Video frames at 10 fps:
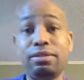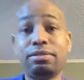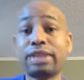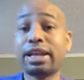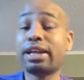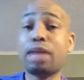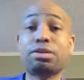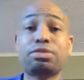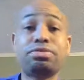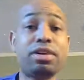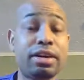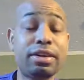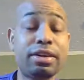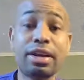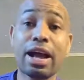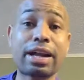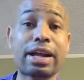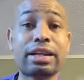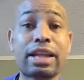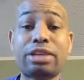That game was fun. I got
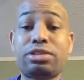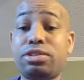like,